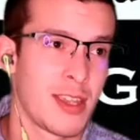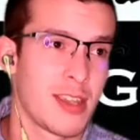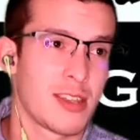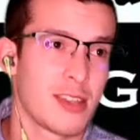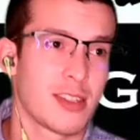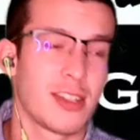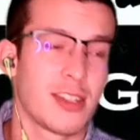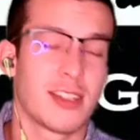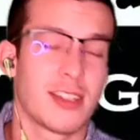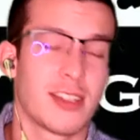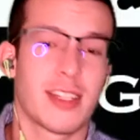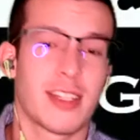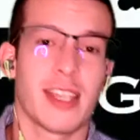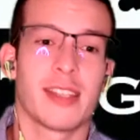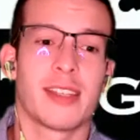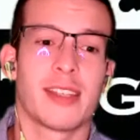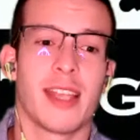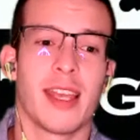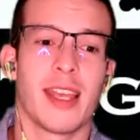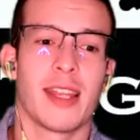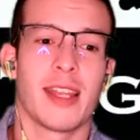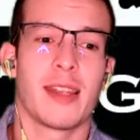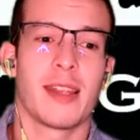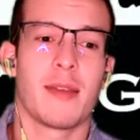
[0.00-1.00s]
She says
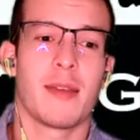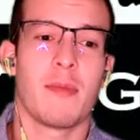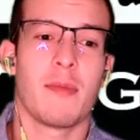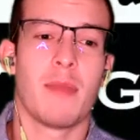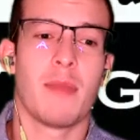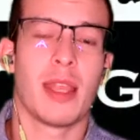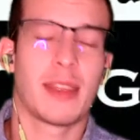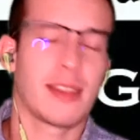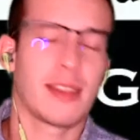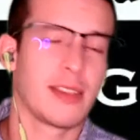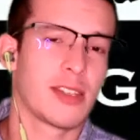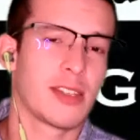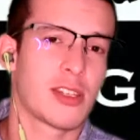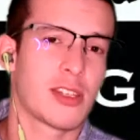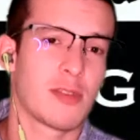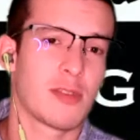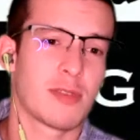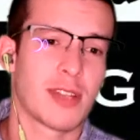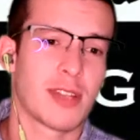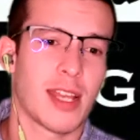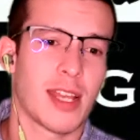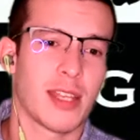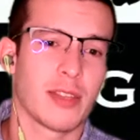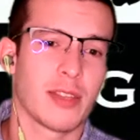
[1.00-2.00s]
that mentally she was
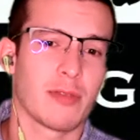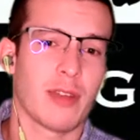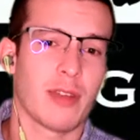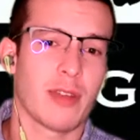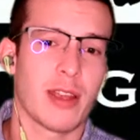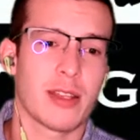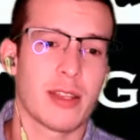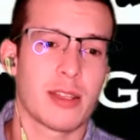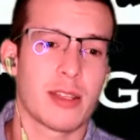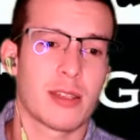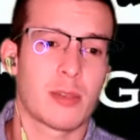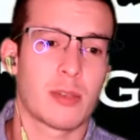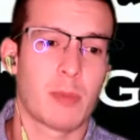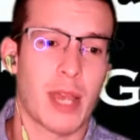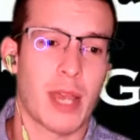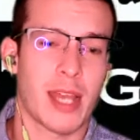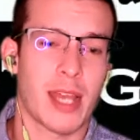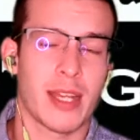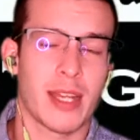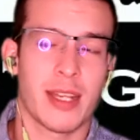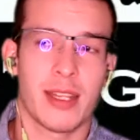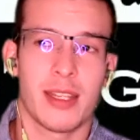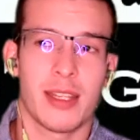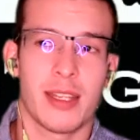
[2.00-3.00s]
not in the right
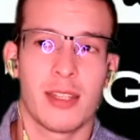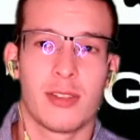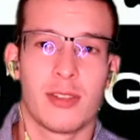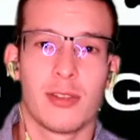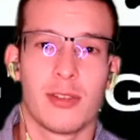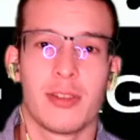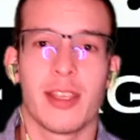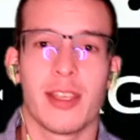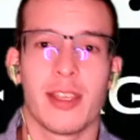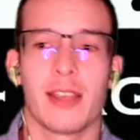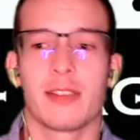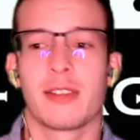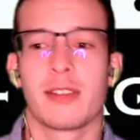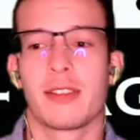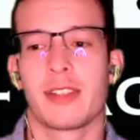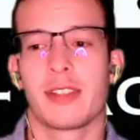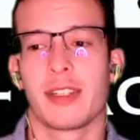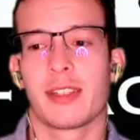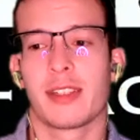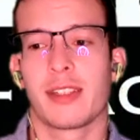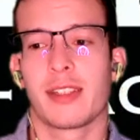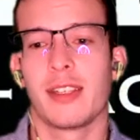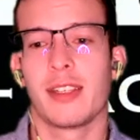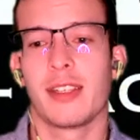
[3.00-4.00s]
spot in
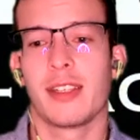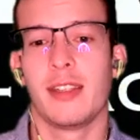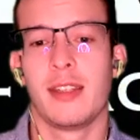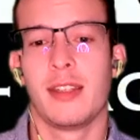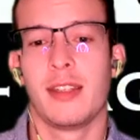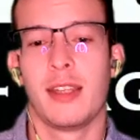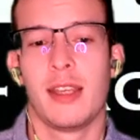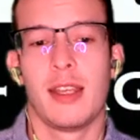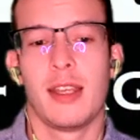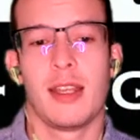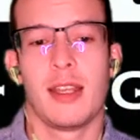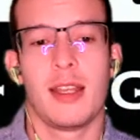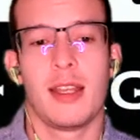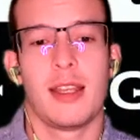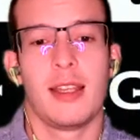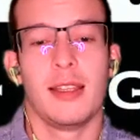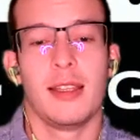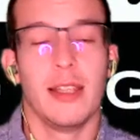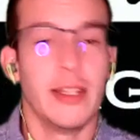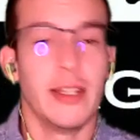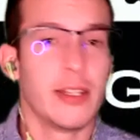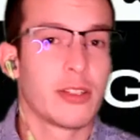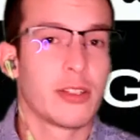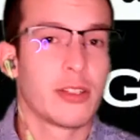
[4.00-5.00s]
2016,
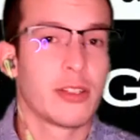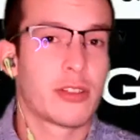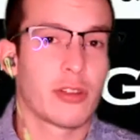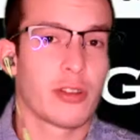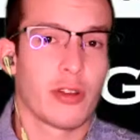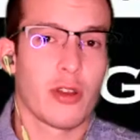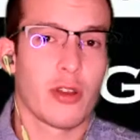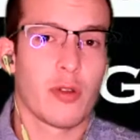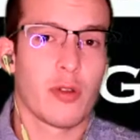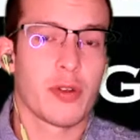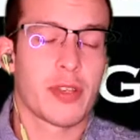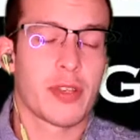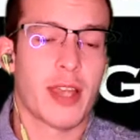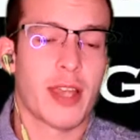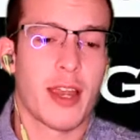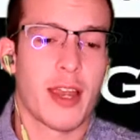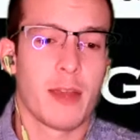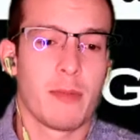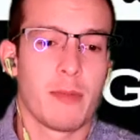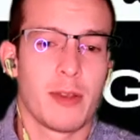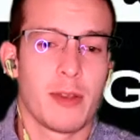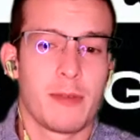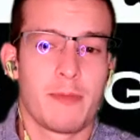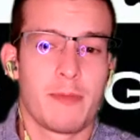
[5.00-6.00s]
leading to her
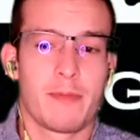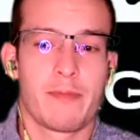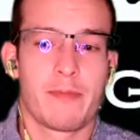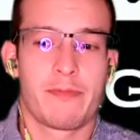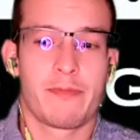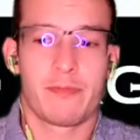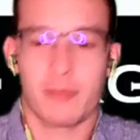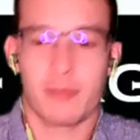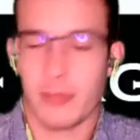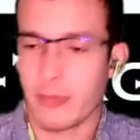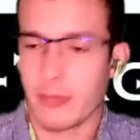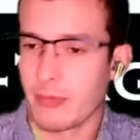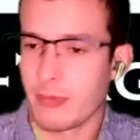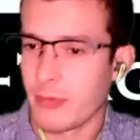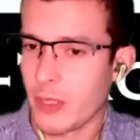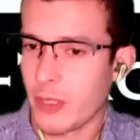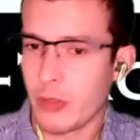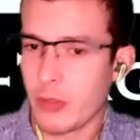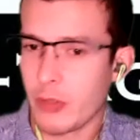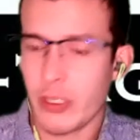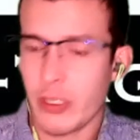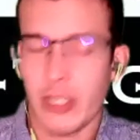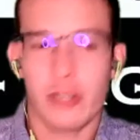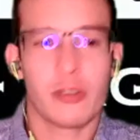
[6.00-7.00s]
retirement.
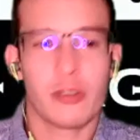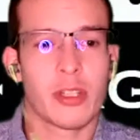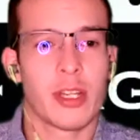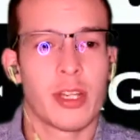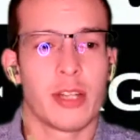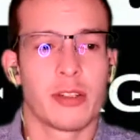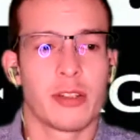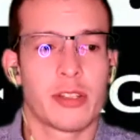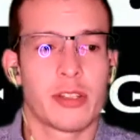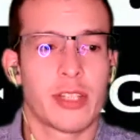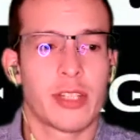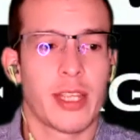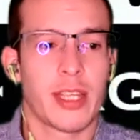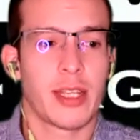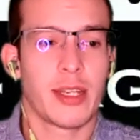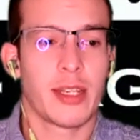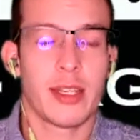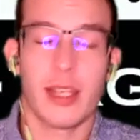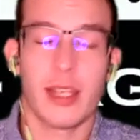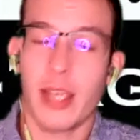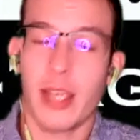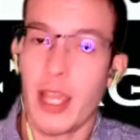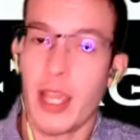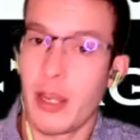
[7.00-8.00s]
Okay, you can understand
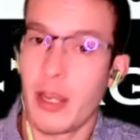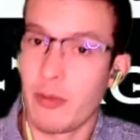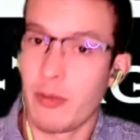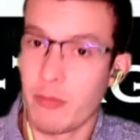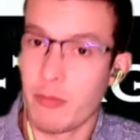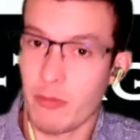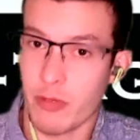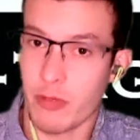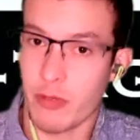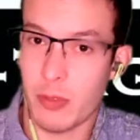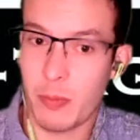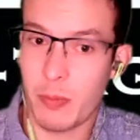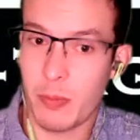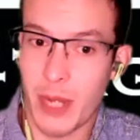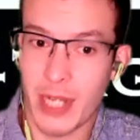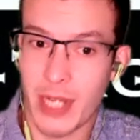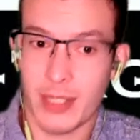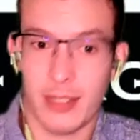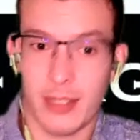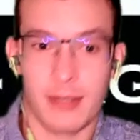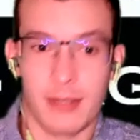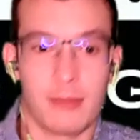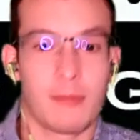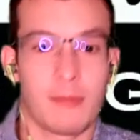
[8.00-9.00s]
it and
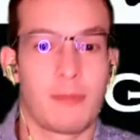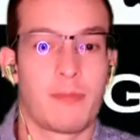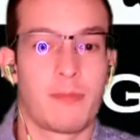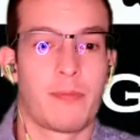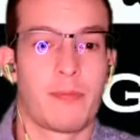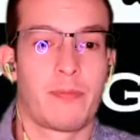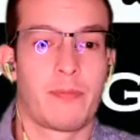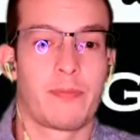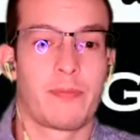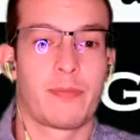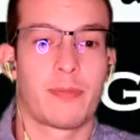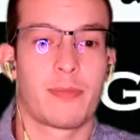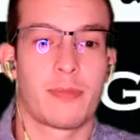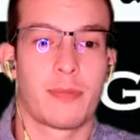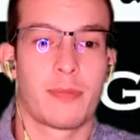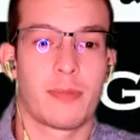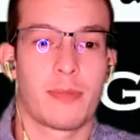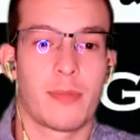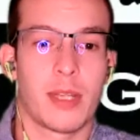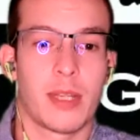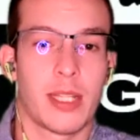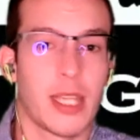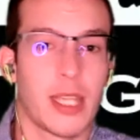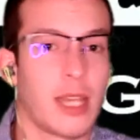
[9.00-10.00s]
respect it.
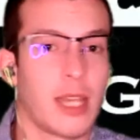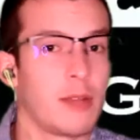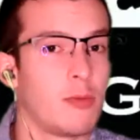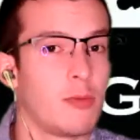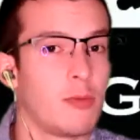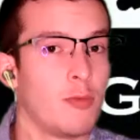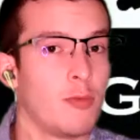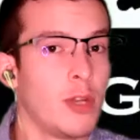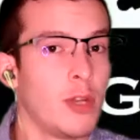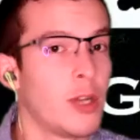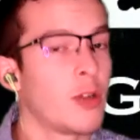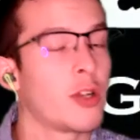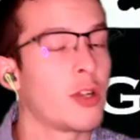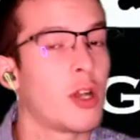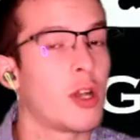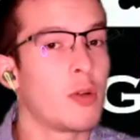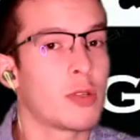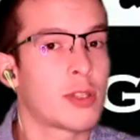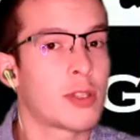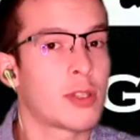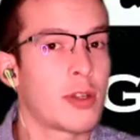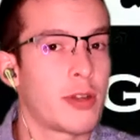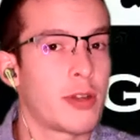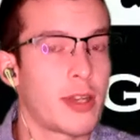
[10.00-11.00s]
Again, we don't know
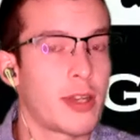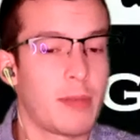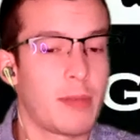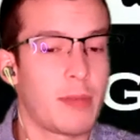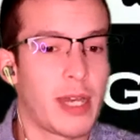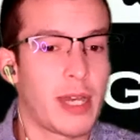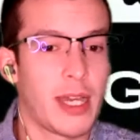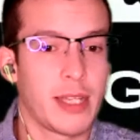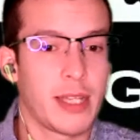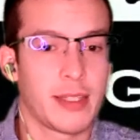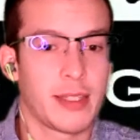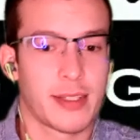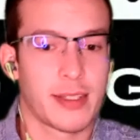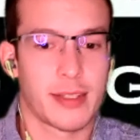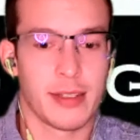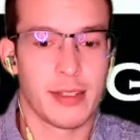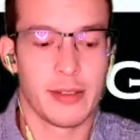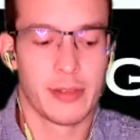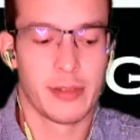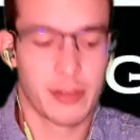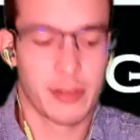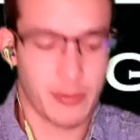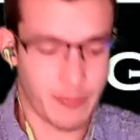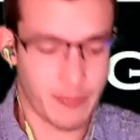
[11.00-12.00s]
what's going on behind the
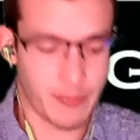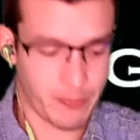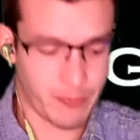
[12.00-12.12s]
scenes.